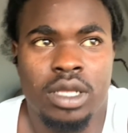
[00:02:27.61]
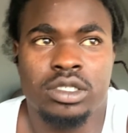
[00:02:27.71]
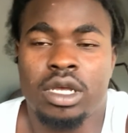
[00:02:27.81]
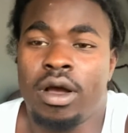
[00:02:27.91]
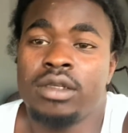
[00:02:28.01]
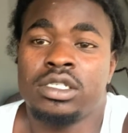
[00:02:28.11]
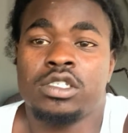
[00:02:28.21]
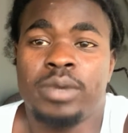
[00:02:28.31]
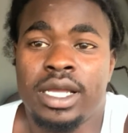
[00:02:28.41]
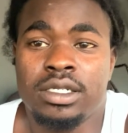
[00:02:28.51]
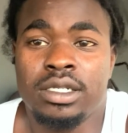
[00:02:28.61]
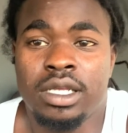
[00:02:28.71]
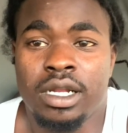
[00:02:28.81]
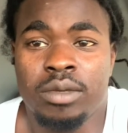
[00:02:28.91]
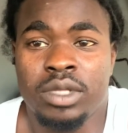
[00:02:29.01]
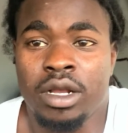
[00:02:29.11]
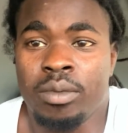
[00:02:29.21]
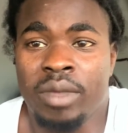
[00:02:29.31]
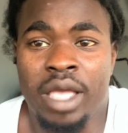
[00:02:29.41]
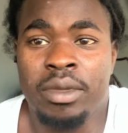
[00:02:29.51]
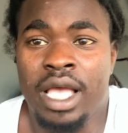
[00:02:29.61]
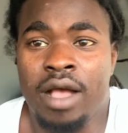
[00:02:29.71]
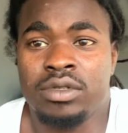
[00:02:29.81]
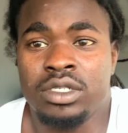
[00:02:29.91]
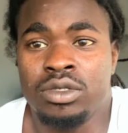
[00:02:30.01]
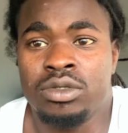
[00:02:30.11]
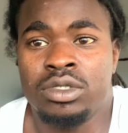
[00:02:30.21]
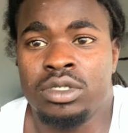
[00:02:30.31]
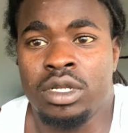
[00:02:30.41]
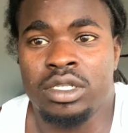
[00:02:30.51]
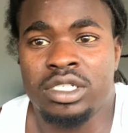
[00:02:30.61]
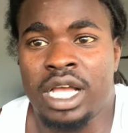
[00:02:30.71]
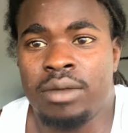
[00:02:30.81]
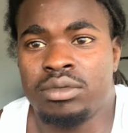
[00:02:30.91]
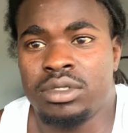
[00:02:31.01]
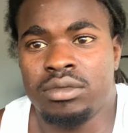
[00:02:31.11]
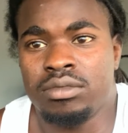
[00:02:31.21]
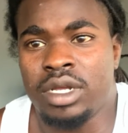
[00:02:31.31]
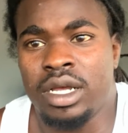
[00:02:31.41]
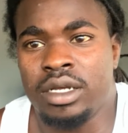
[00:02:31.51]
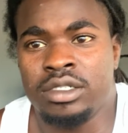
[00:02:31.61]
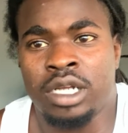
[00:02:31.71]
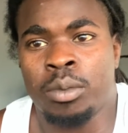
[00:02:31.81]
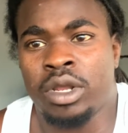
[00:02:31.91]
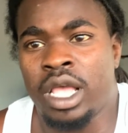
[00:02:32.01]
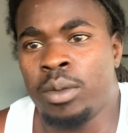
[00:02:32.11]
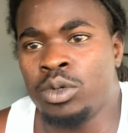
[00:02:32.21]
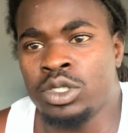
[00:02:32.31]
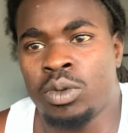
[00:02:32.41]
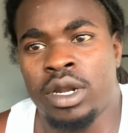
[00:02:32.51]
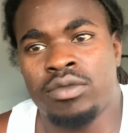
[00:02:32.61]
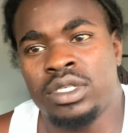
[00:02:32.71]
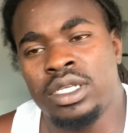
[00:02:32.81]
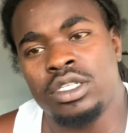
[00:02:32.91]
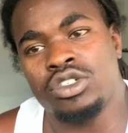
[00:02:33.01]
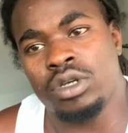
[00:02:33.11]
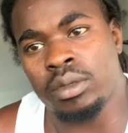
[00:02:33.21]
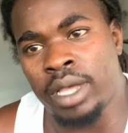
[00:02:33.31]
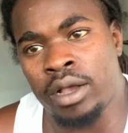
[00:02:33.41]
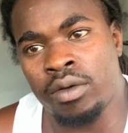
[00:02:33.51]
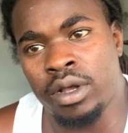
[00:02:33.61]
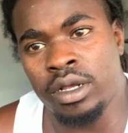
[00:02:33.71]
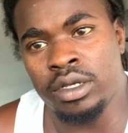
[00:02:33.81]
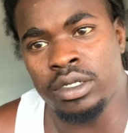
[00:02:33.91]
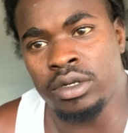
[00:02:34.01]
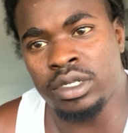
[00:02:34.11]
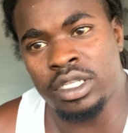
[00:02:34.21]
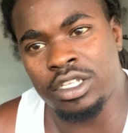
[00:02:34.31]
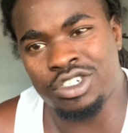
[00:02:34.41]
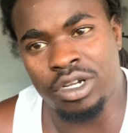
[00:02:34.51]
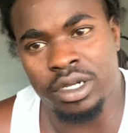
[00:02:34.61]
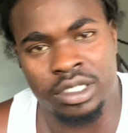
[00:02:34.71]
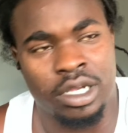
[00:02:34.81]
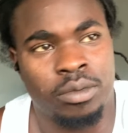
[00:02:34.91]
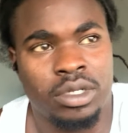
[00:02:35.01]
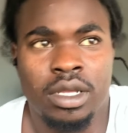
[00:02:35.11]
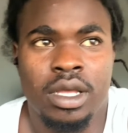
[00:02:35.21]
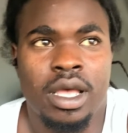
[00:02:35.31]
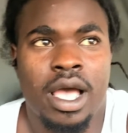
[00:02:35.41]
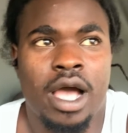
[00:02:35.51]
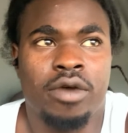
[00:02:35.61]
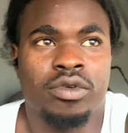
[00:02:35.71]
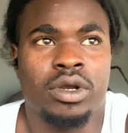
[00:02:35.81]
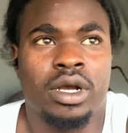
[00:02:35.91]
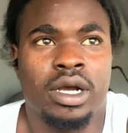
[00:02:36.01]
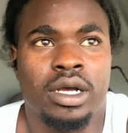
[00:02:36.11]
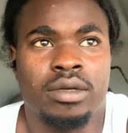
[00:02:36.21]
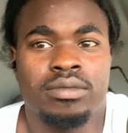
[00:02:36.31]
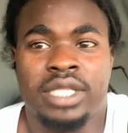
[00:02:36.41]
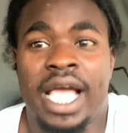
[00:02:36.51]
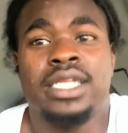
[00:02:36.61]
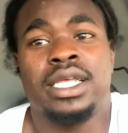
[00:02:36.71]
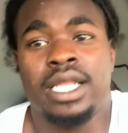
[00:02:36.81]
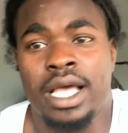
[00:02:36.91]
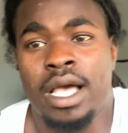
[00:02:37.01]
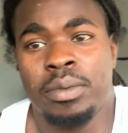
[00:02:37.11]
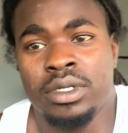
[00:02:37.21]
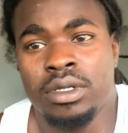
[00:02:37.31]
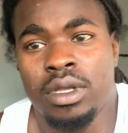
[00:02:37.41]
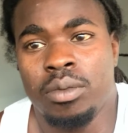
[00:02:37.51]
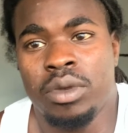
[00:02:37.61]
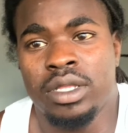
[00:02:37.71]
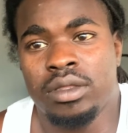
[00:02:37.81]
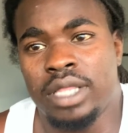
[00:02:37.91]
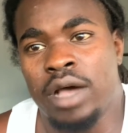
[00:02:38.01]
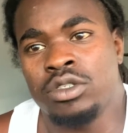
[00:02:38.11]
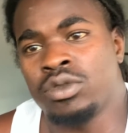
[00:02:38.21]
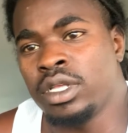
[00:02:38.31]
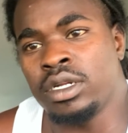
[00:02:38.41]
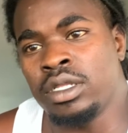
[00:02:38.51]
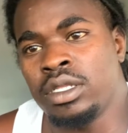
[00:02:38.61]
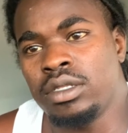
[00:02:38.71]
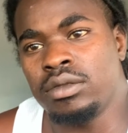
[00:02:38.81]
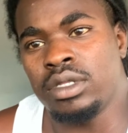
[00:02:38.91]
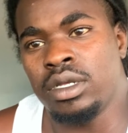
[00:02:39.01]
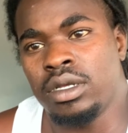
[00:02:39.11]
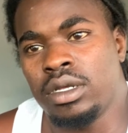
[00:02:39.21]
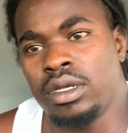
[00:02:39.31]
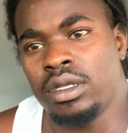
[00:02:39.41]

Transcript: And so I was expected to get up there and maybe have to use, the shop's jumper cables or whatever to get the truck back, or to get the truck jumped. However, that did happen, but that was literally the